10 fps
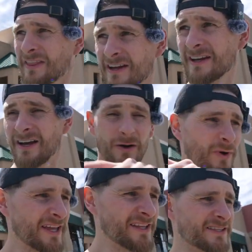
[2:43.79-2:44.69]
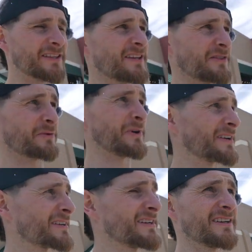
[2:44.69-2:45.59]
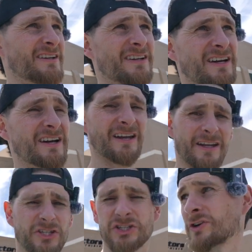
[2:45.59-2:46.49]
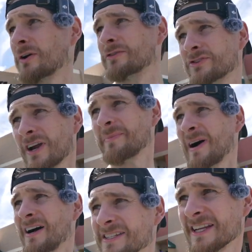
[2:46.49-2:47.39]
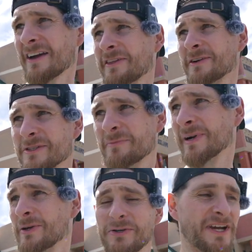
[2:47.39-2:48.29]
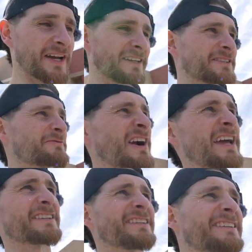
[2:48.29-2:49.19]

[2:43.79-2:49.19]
other, I went into the other one, and I just drove straight past it. I thought it was a blue sign. It's red.